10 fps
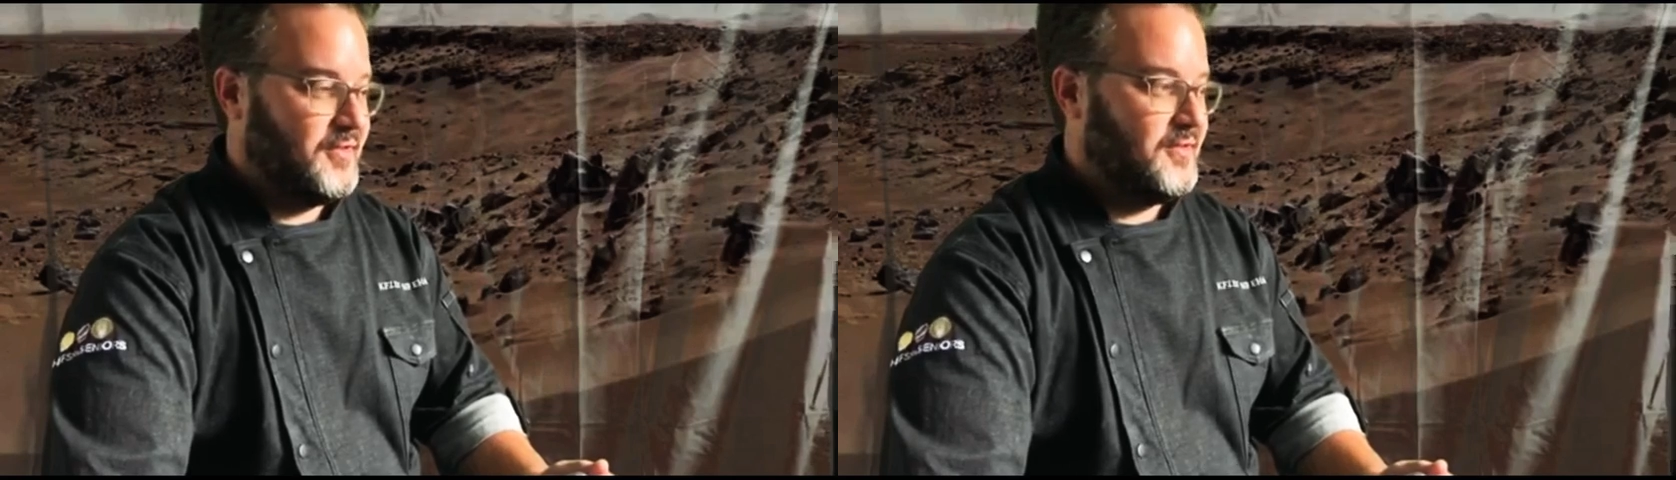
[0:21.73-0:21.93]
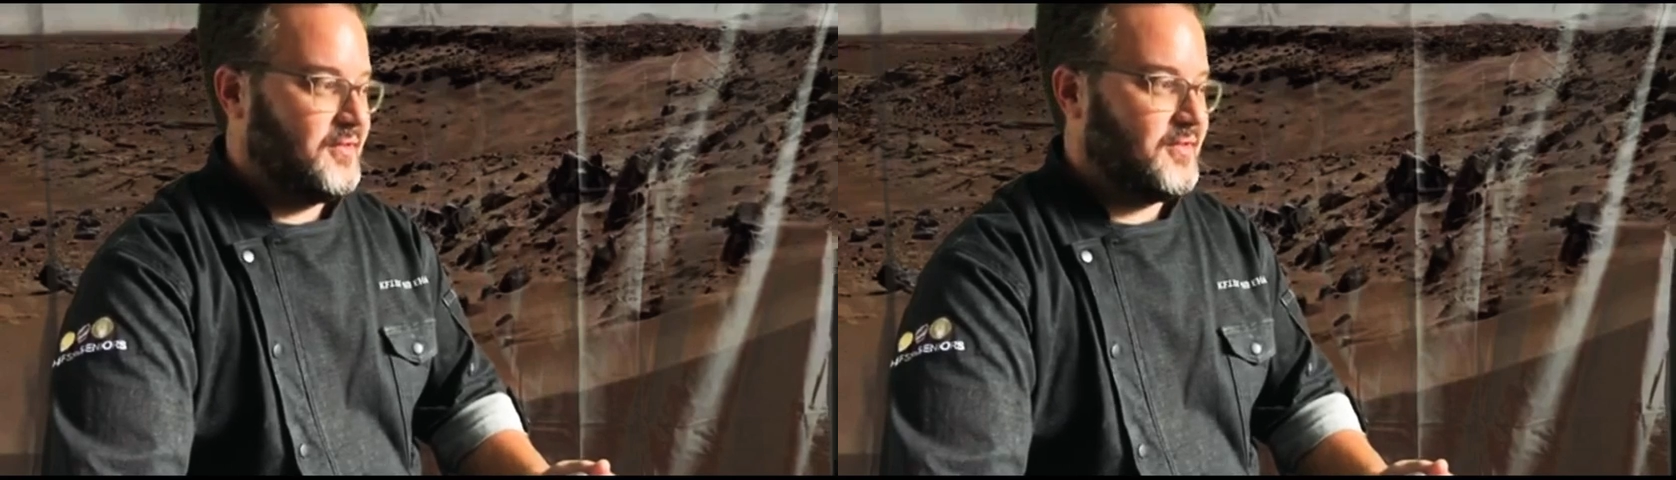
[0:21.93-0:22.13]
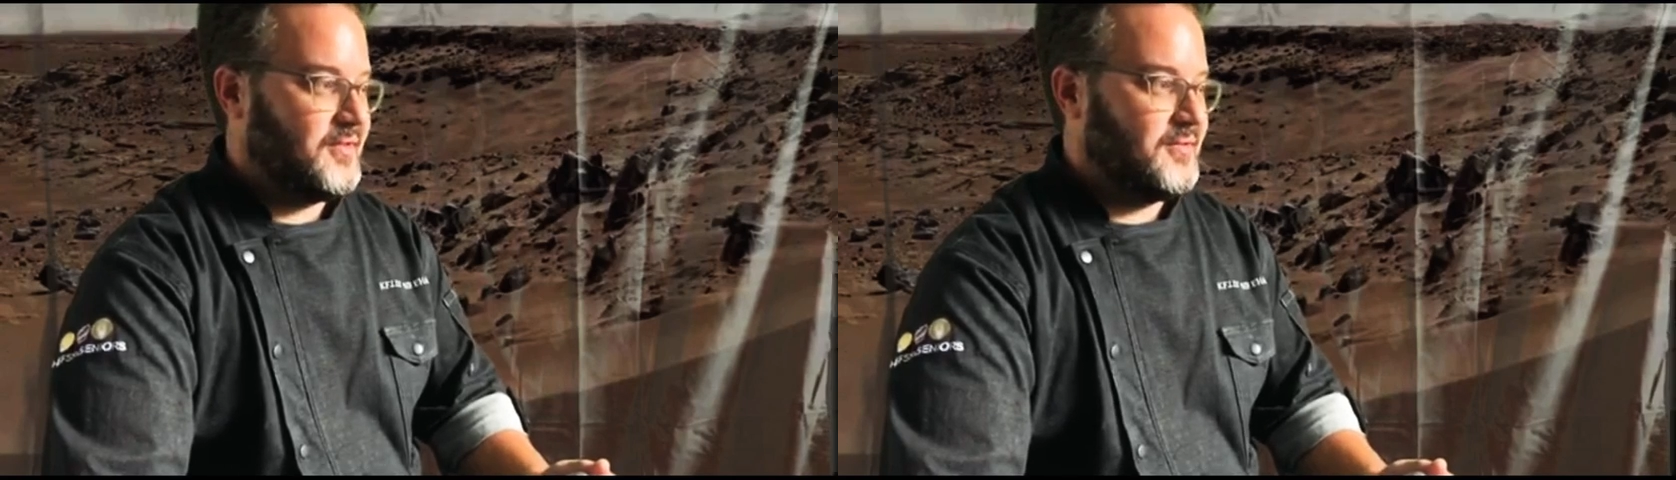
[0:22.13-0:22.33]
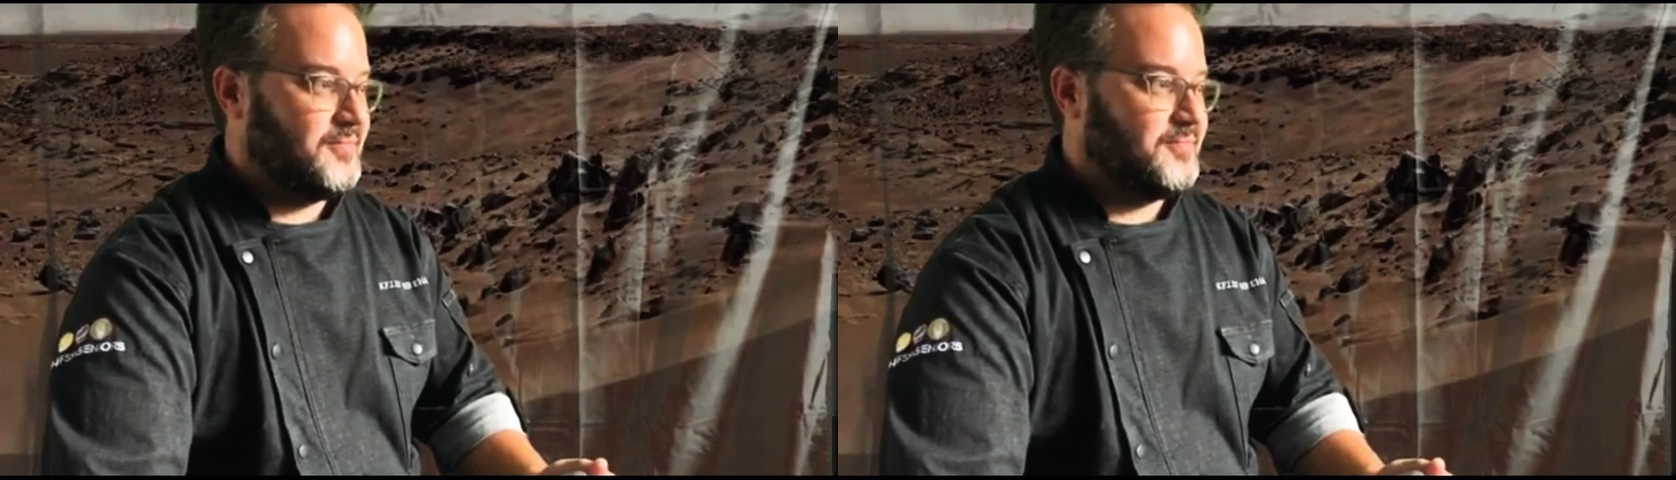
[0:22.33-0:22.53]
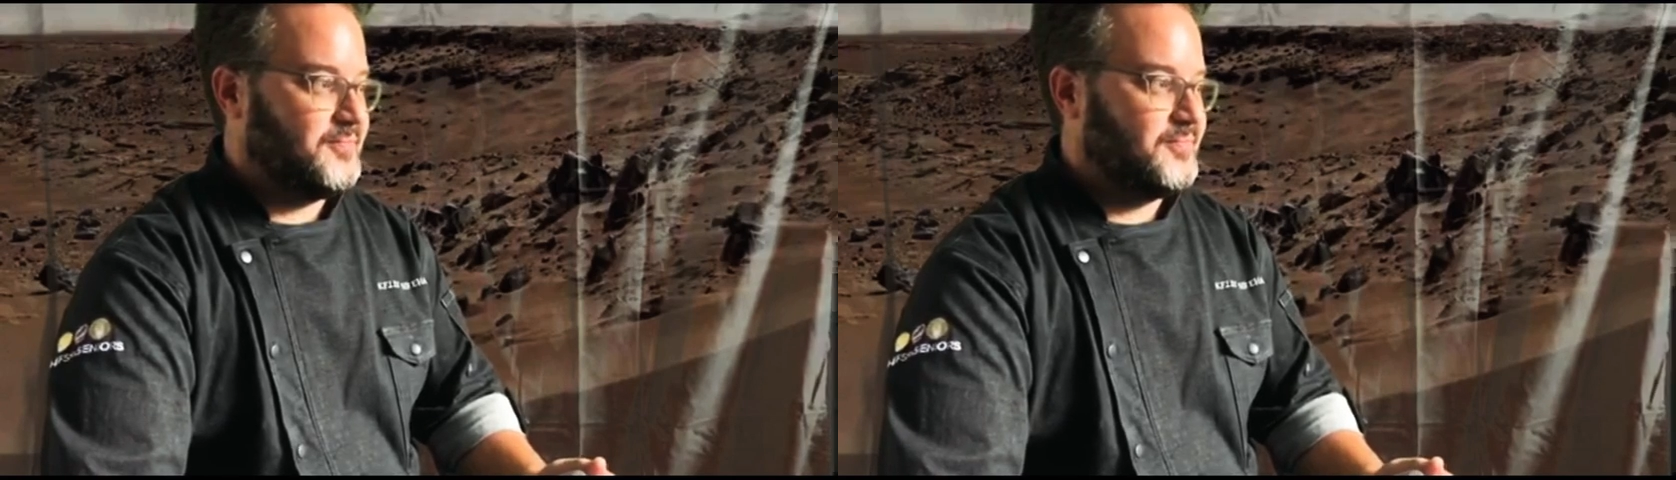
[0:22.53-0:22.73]

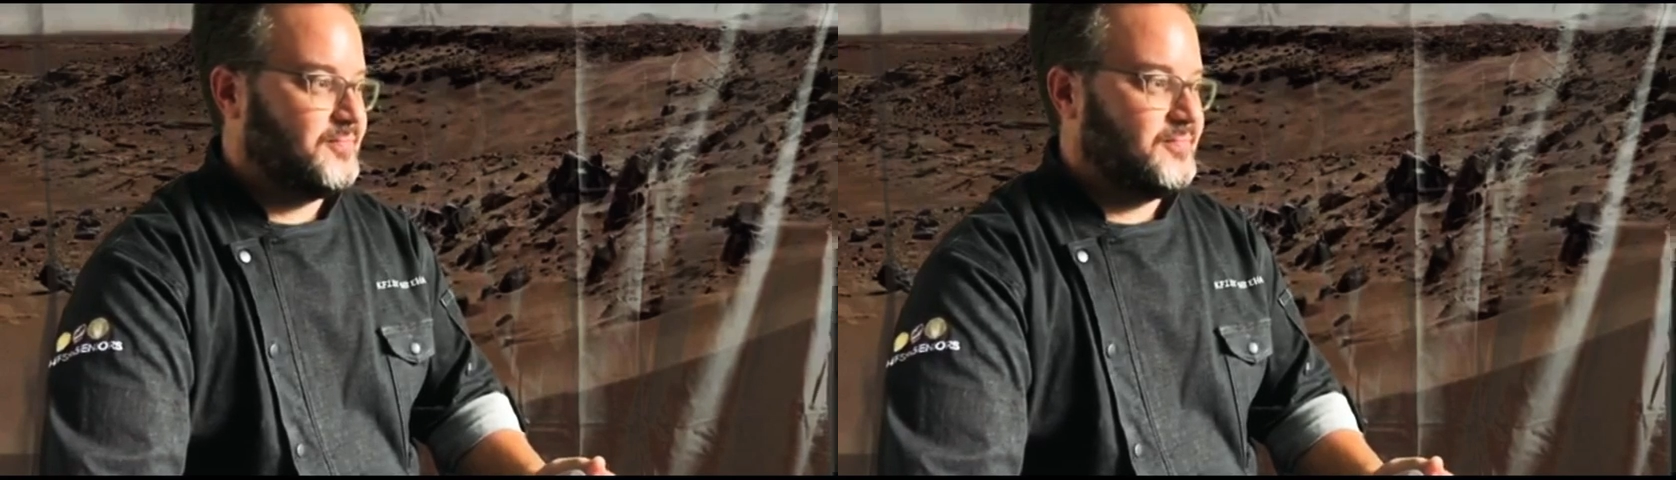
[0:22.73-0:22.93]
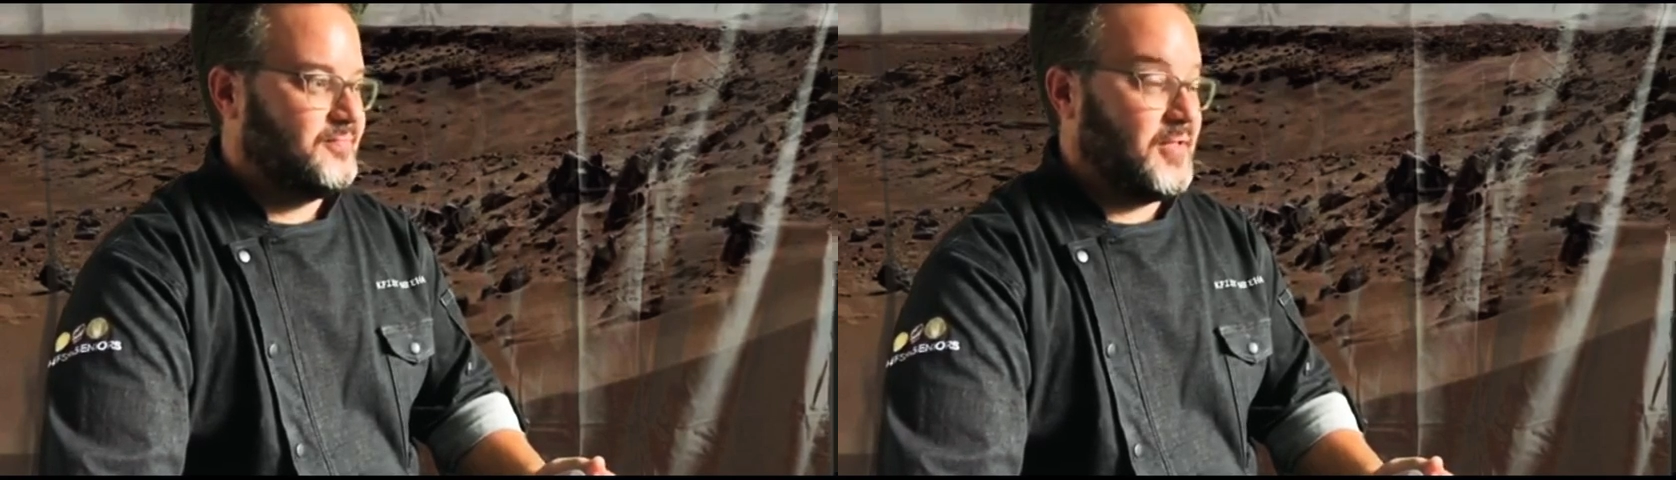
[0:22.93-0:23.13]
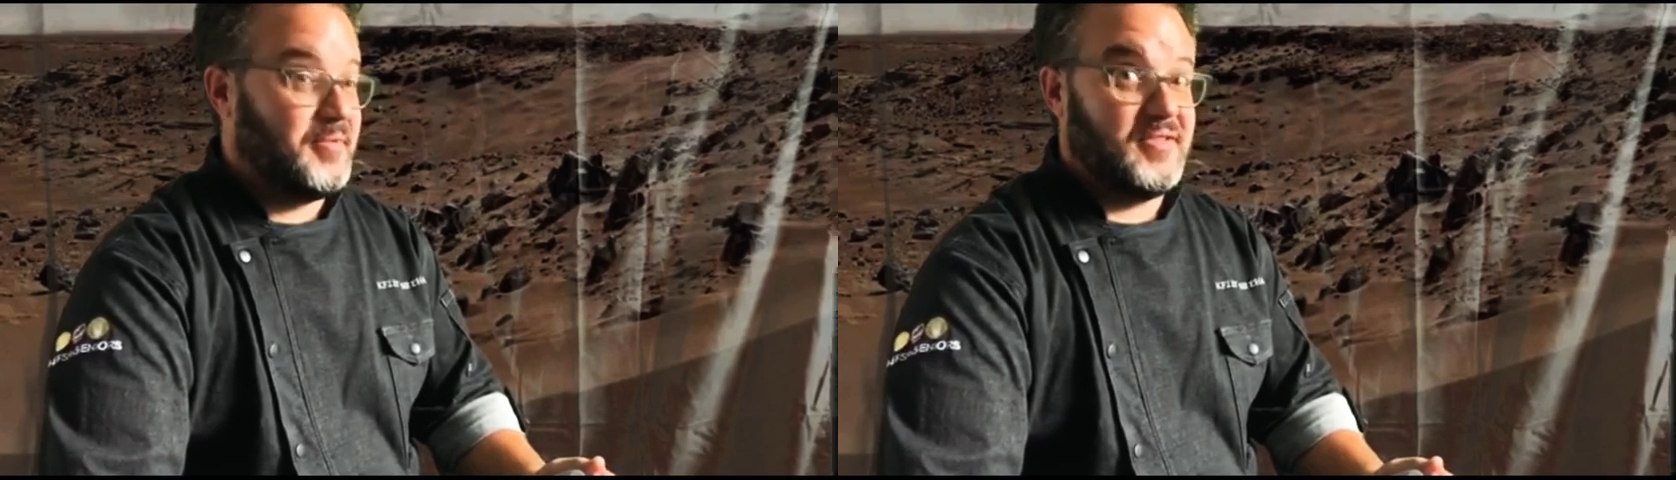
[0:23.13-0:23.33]
That being